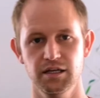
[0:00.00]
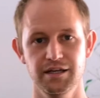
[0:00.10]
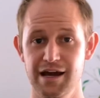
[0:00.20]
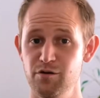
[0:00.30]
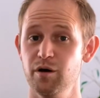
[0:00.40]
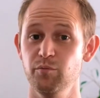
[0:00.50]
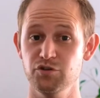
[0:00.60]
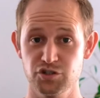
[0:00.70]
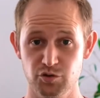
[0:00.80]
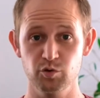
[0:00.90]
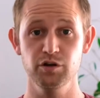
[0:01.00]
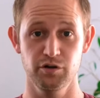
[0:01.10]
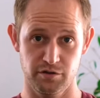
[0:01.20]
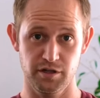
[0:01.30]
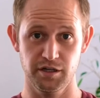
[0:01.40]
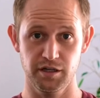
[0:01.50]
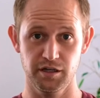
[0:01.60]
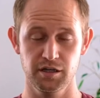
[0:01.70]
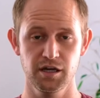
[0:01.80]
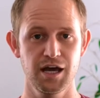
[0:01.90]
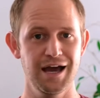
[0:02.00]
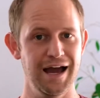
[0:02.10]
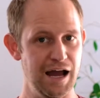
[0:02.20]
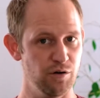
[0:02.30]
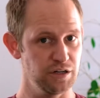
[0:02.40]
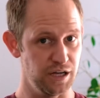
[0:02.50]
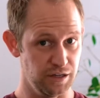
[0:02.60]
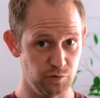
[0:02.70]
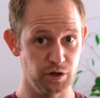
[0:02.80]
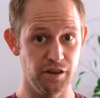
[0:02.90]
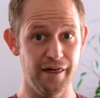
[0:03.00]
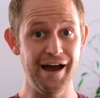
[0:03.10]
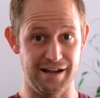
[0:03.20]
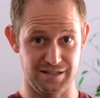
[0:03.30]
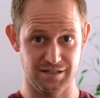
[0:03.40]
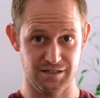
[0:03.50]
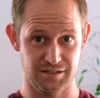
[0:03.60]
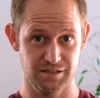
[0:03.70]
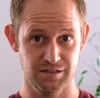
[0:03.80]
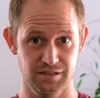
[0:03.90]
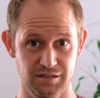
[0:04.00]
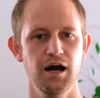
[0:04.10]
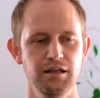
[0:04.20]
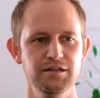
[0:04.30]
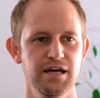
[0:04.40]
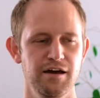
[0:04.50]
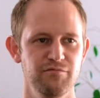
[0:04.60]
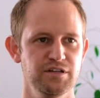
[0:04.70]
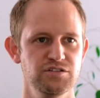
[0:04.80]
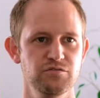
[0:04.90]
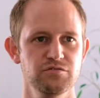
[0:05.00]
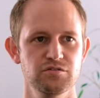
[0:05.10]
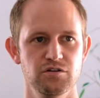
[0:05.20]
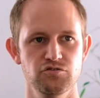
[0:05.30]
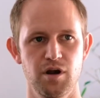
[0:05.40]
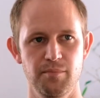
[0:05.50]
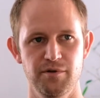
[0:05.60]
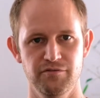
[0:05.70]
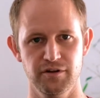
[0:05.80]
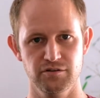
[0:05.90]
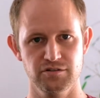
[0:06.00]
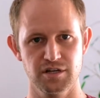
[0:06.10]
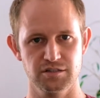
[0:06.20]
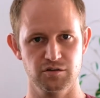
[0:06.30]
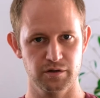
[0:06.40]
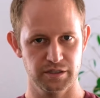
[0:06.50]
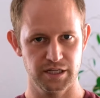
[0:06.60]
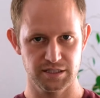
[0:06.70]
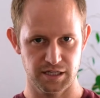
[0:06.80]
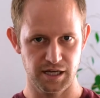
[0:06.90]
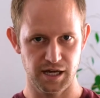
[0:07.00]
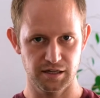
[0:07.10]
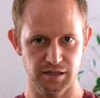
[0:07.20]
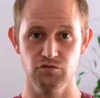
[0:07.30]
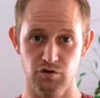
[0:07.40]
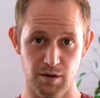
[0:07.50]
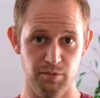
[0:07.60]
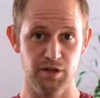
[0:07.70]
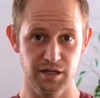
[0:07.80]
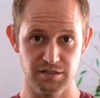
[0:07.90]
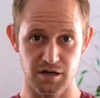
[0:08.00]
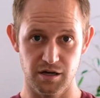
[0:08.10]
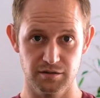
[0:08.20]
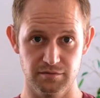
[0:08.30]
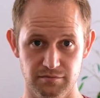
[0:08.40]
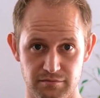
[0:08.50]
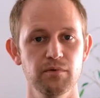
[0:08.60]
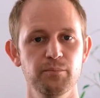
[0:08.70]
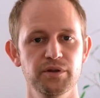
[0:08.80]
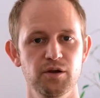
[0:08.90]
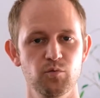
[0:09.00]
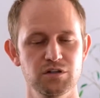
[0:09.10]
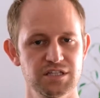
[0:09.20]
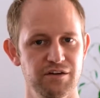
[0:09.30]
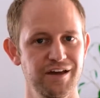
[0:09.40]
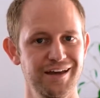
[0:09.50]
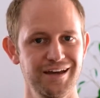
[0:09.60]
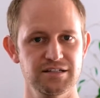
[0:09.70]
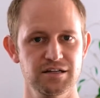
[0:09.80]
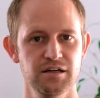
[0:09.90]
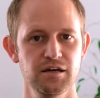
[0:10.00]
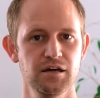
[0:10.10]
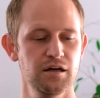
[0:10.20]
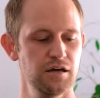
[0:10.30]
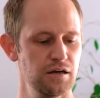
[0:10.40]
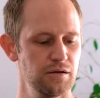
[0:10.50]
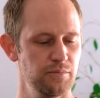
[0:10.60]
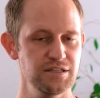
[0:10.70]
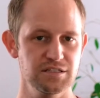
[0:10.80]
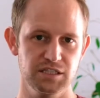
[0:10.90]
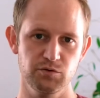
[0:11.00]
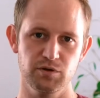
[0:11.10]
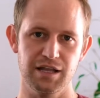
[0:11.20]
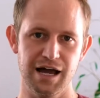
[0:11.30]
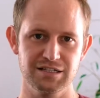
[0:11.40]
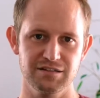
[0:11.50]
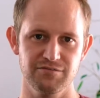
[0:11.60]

Now I'm sure you're thinking, how can I avoid that? I like to have my students drop their fingers as quickly as they can, drop them like it's hot, but then once they've hit, basically relax the